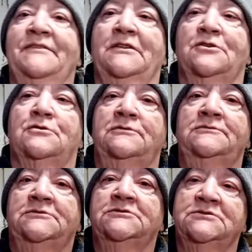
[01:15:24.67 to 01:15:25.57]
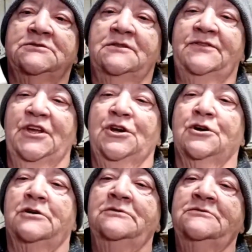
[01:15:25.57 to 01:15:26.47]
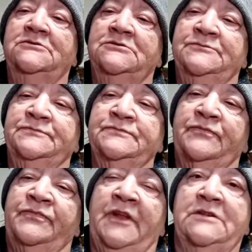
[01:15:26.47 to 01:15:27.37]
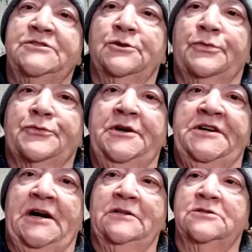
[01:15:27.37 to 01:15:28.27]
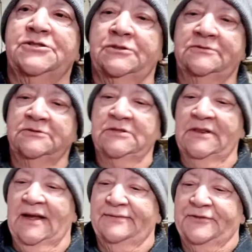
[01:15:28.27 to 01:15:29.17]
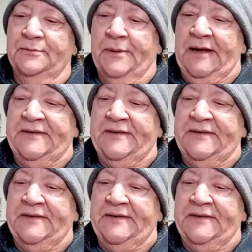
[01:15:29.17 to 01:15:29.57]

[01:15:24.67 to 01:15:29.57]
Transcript: the little dinger, so three dollars left and right